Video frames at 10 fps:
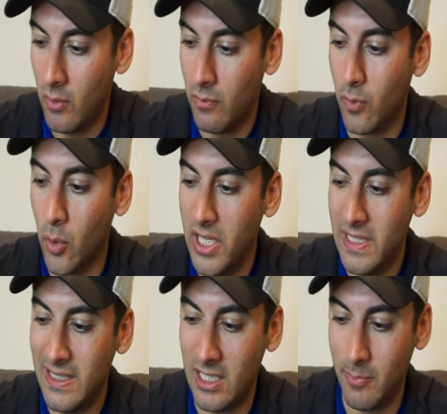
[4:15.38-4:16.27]

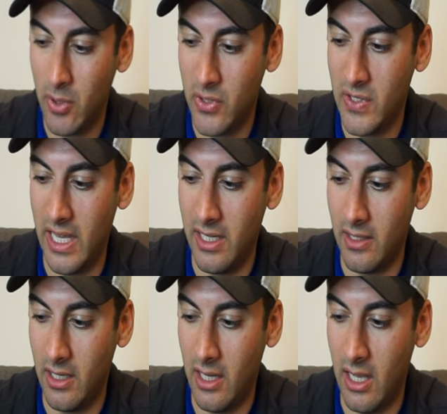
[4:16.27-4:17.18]
46% um,
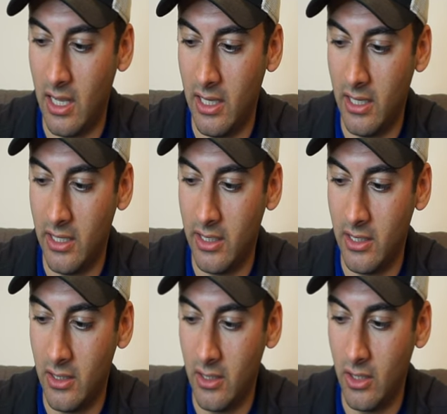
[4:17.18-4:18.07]

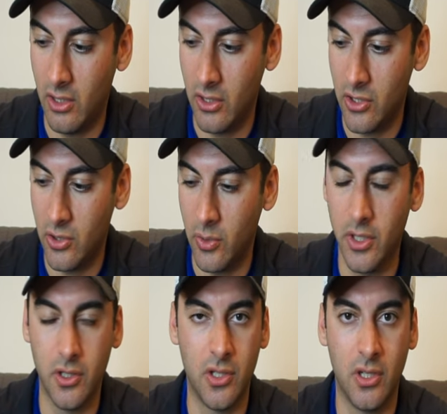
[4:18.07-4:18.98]
on our
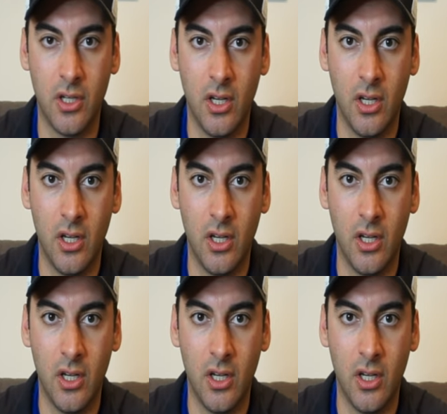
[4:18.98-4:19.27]
storage.